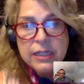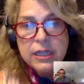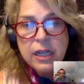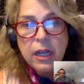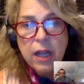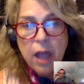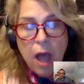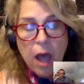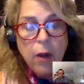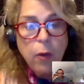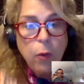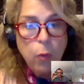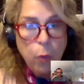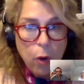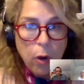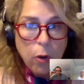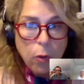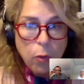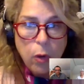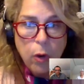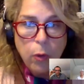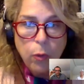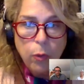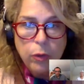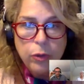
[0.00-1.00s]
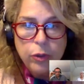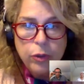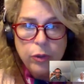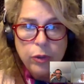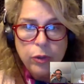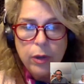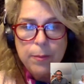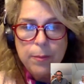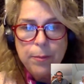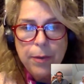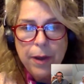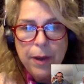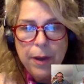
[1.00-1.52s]
a lot of work, what we're
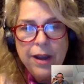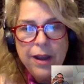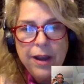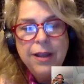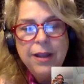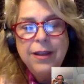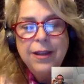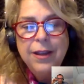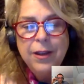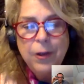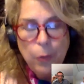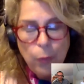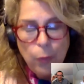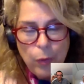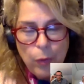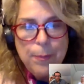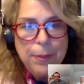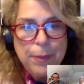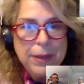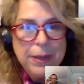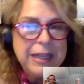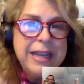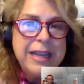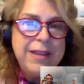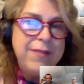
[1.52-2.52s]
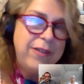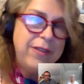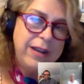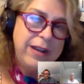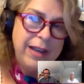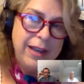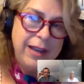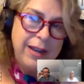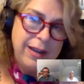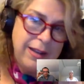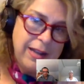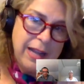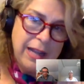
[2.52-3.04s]
doing, but we believe in it,
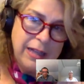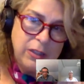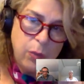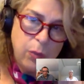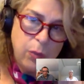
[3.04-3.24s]
and that's